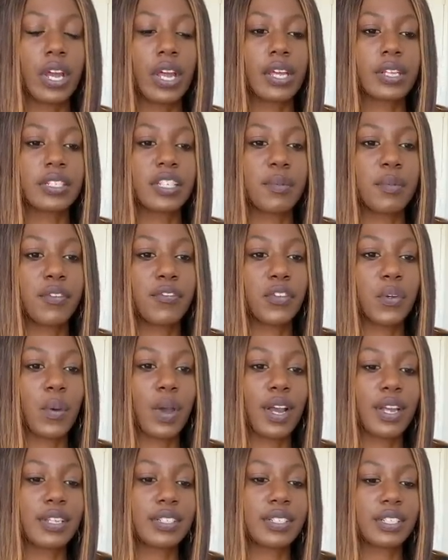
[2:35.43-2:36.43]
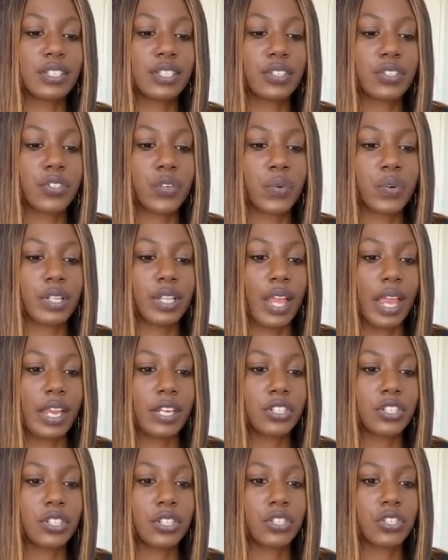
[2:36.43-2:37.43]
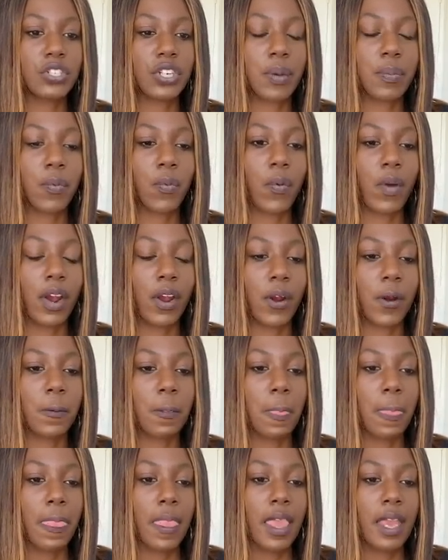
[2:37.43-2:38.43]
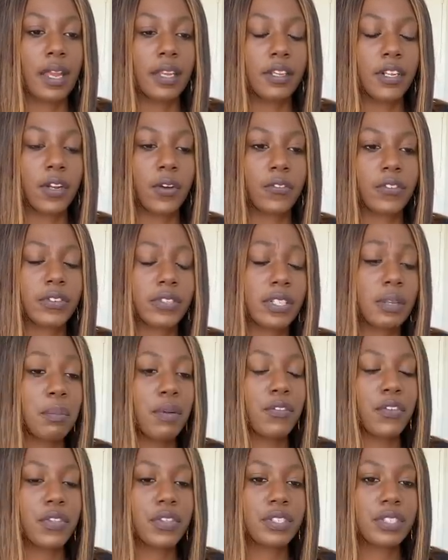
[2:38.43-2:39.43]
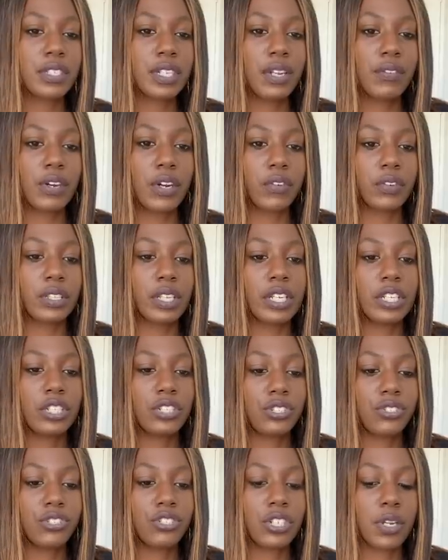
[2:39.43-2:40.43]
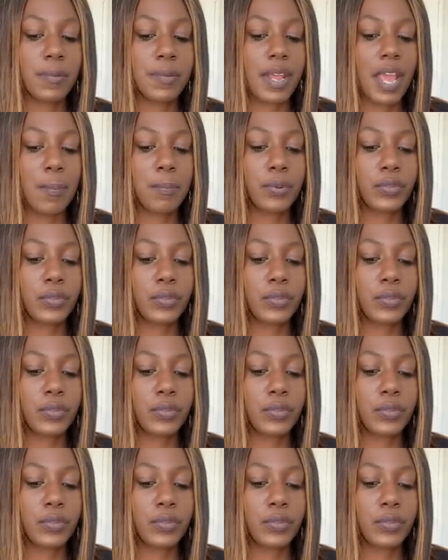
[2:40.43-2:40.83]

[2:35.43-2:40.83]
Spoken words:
Some of you guys, this is a relationship where, you know, for some of you, this isn't even a relationship yet.